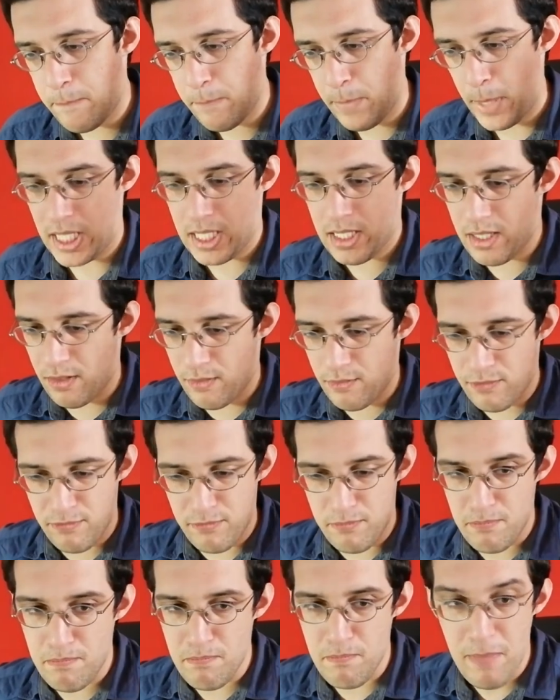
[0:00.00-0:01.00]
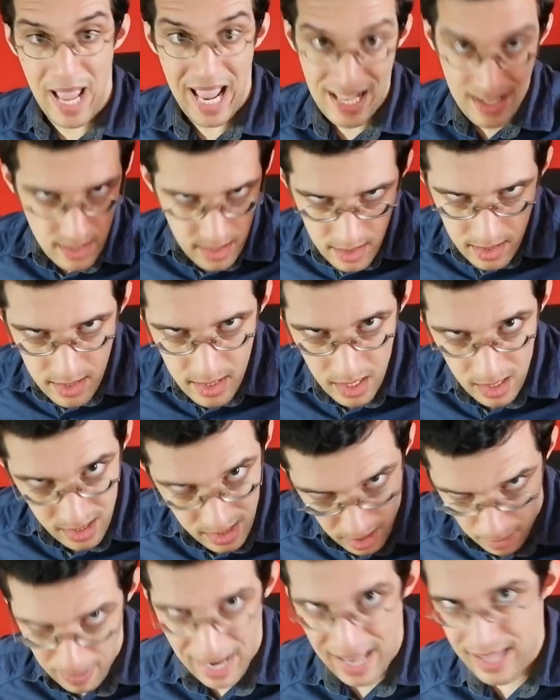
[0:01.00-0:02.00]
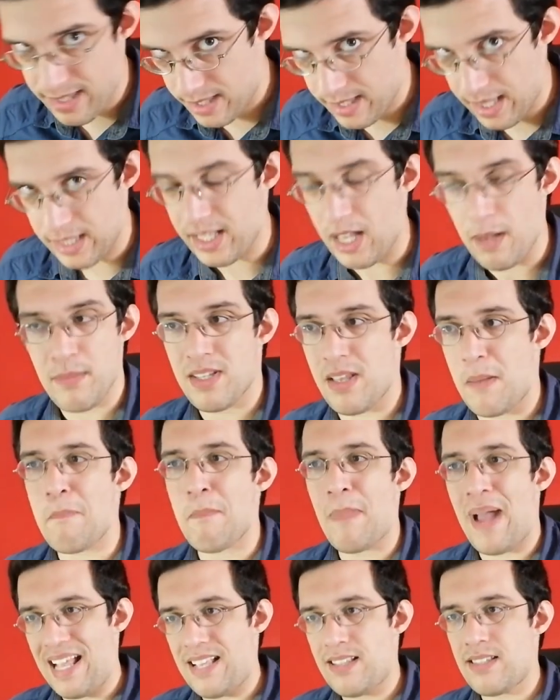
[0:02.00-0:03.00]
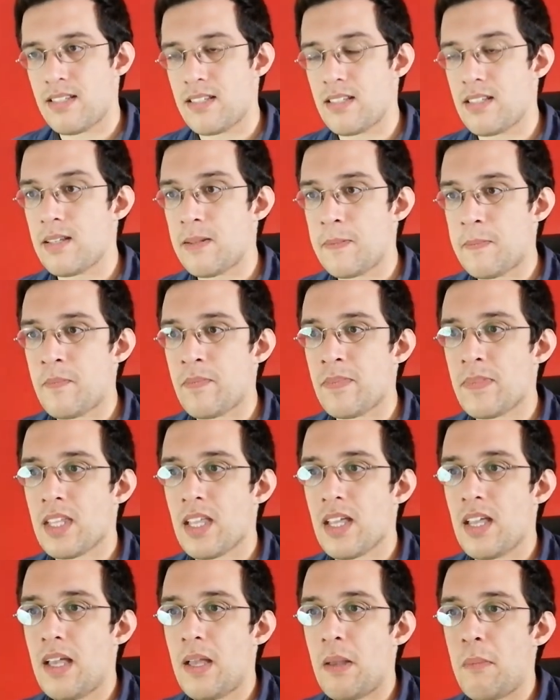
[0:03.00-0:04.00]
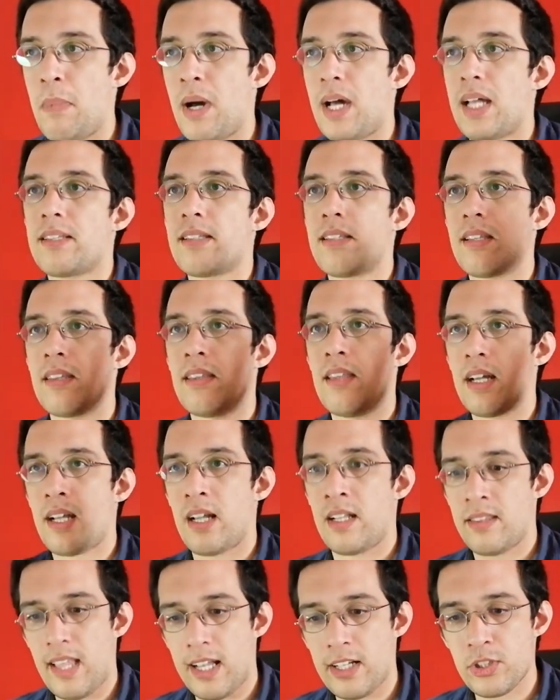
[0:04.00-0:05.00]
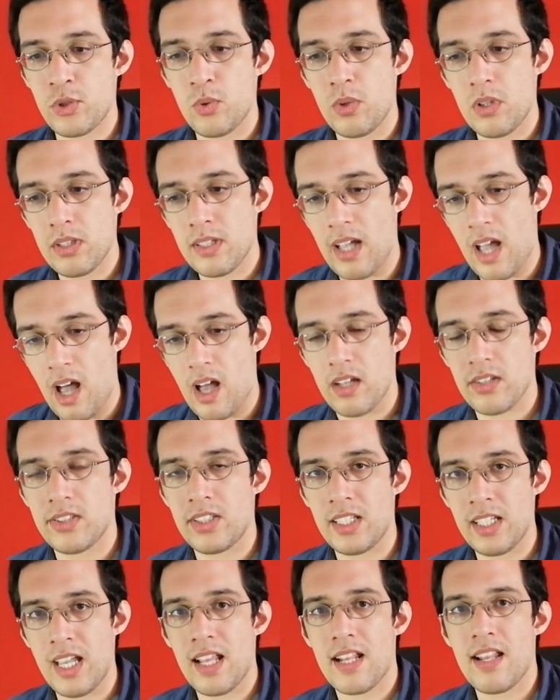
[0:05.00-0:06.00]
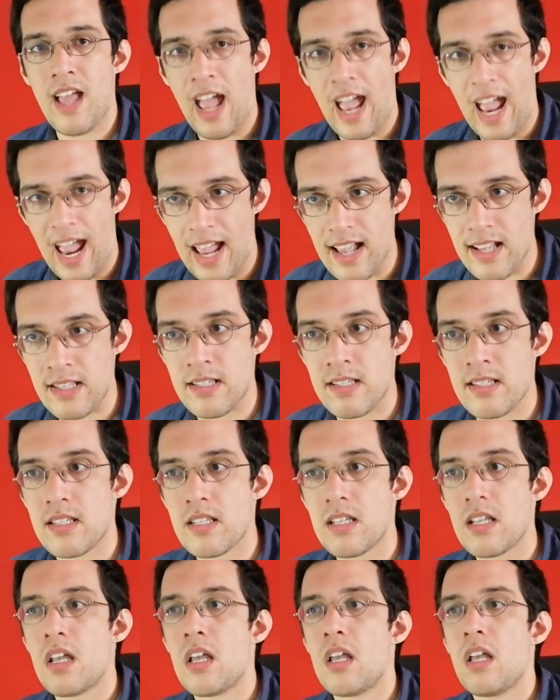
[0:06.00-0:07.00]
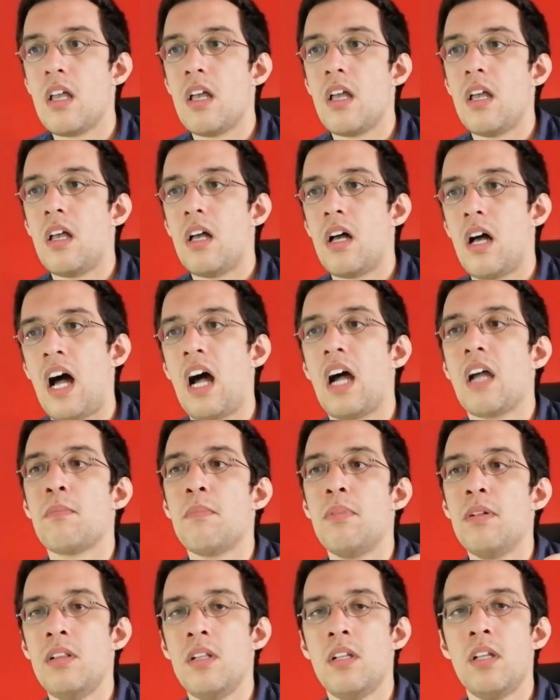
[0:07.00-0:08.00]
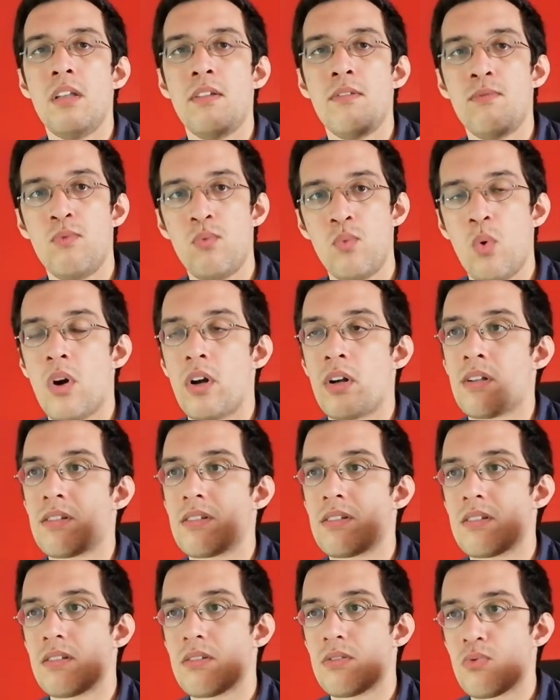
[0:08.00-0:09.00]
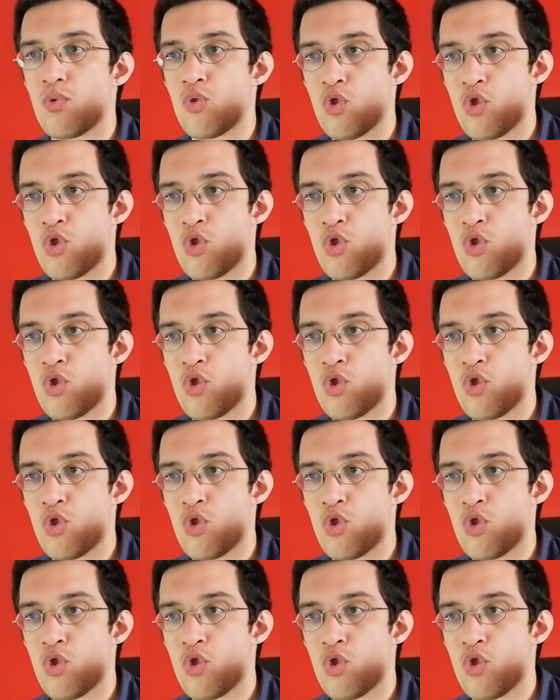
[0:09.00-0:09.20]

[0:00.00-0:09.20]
piece of mess. It's a mess. That game is a mess. But the contextual casting it has, I believe, works